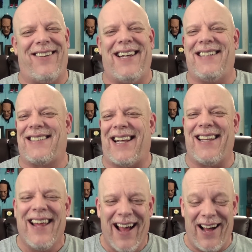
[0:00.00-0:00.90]
what he said.
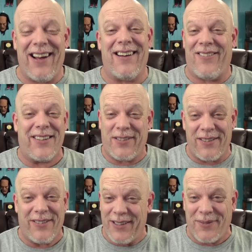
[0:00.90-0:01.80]
I want
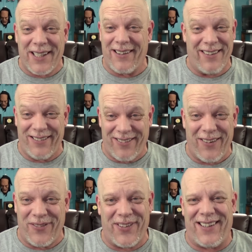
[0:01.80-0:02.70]
to win back her
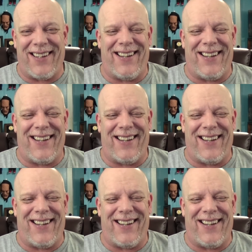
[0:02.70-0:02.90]
love.